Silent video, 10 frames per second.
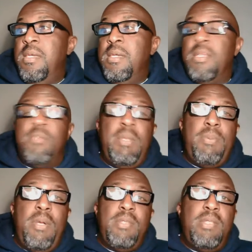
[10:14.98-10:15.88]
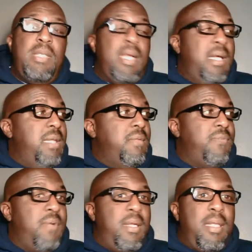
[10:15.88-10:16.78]
Cause me personally, I ain't
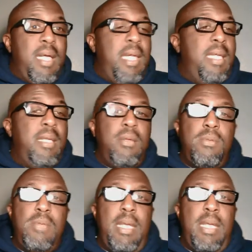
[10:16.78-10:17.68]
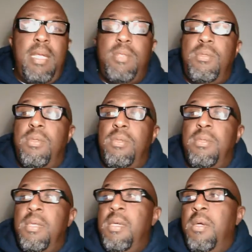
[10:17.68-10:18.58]
afraid. I ain't gotta do it on the,
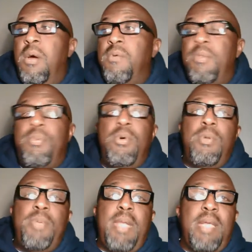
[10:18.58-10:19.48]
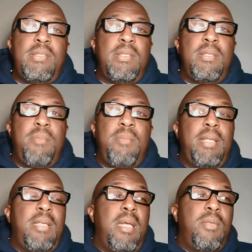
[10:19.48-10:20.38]
over the pulpit. I'll sit the
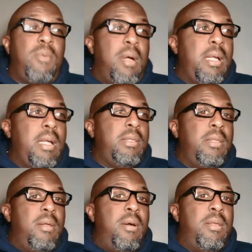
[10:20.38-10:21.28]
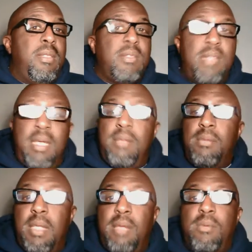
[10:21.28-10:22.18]
mic down and walk out there in the audience
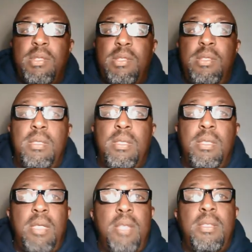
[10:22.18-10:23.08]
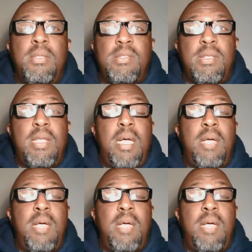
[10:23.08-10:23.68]
like what's good? Y'all need to sit down.